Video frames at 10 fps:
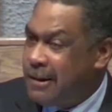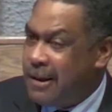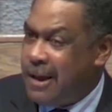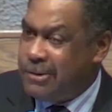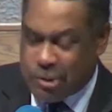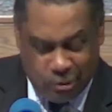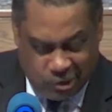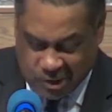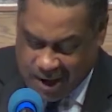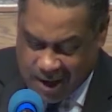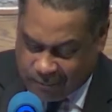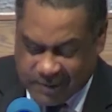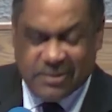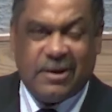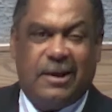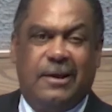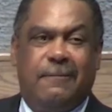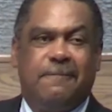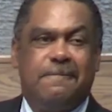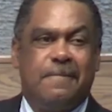and you shall receive
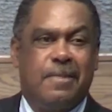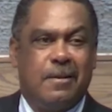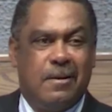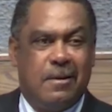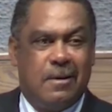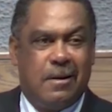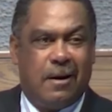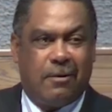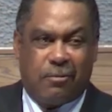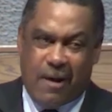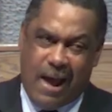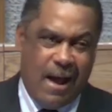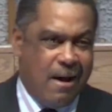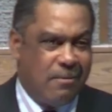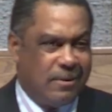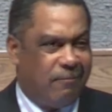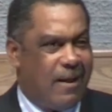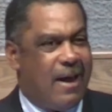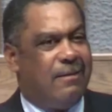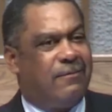a crown of
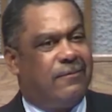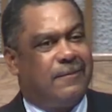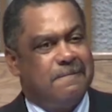life